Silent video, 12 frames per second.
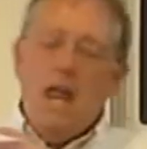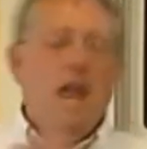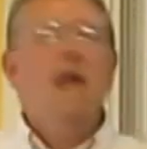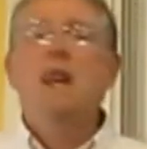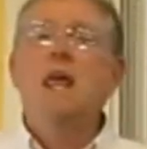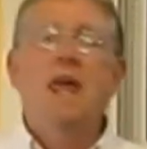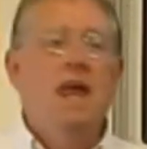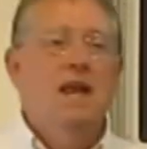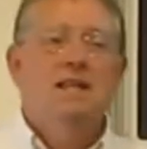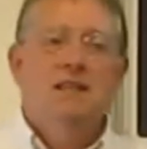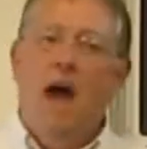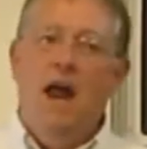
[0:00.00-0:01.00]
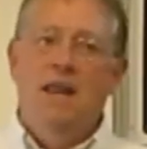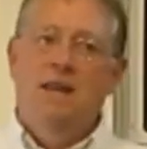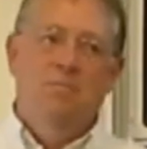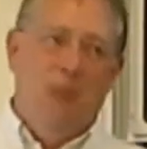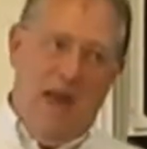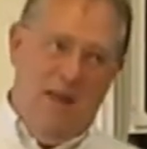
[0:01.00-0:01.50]
Any
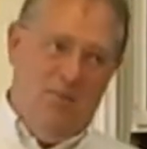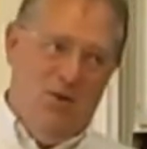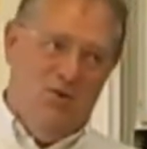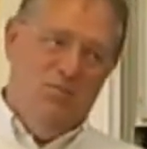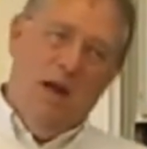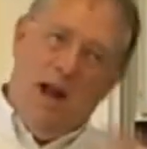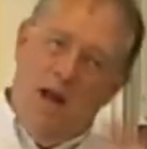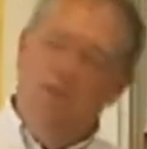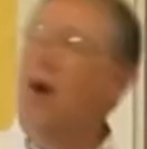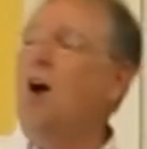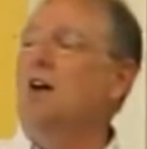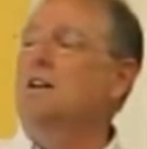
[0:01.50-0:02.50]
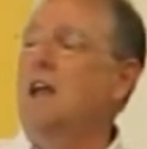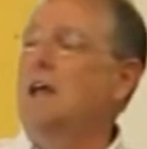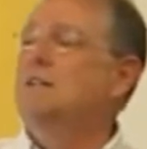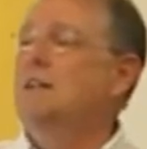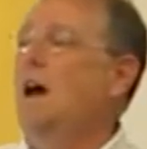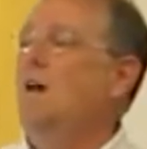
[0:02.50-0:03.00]
signing of papers, but I'm a hard
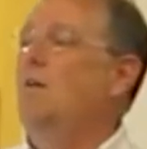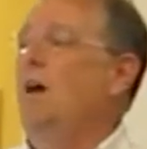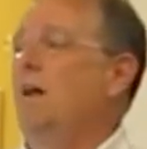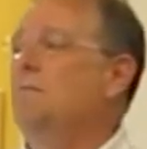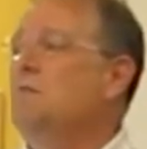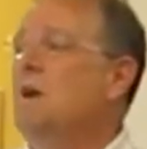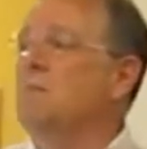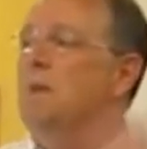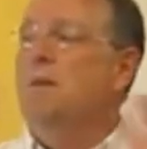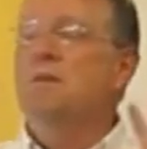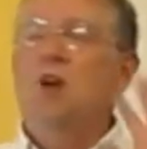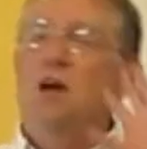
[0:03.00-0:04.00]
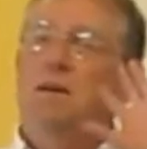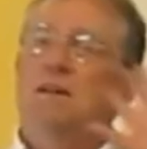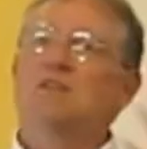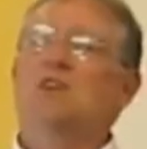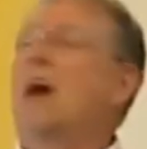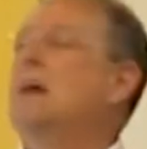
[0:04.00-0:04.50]
case that way. But I'm going to talk
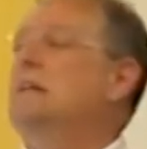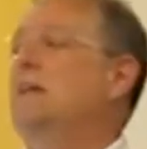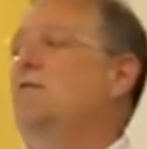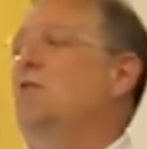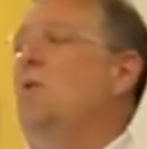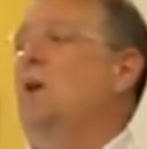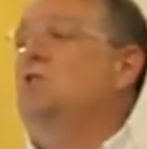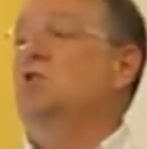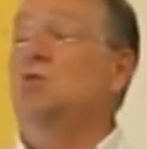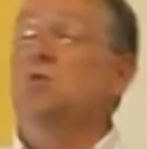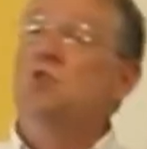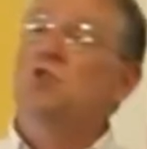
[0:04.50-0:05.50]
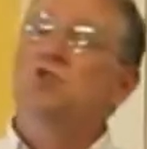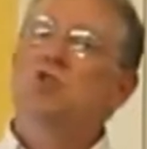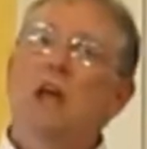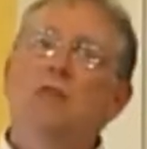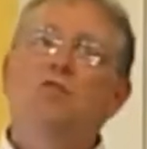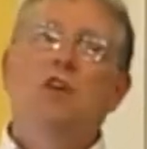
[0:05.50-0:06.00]
about the scientific questions, which is
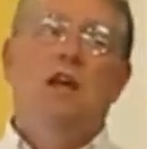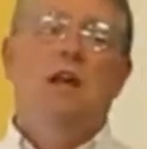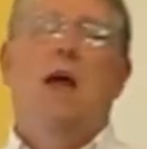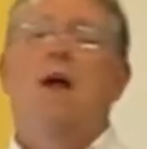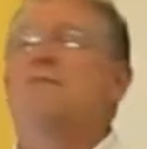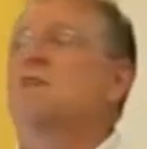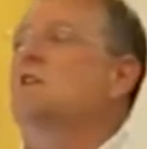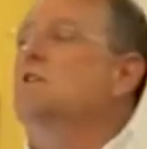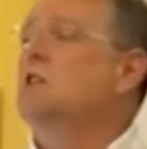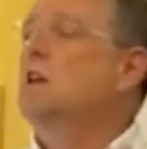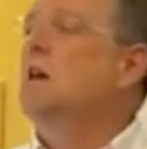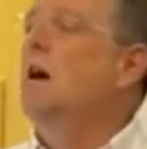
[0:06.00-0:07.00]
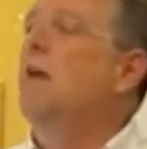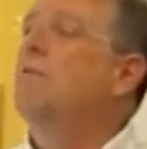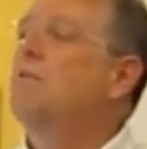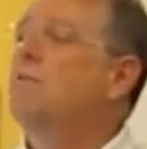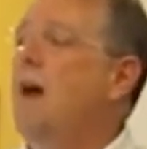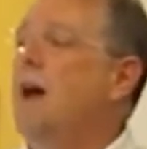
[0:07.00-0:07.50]
safety and efficacy
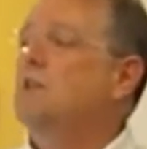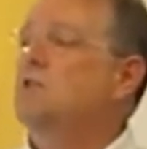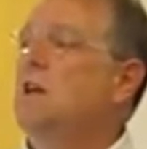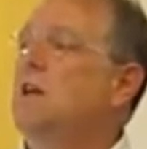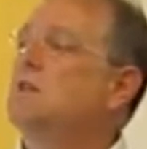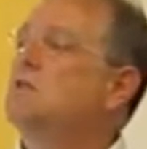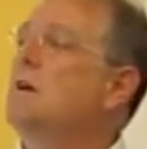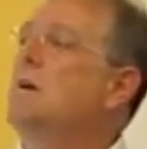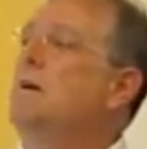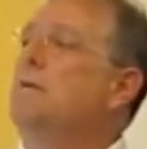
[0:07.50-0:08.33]
of the vaccines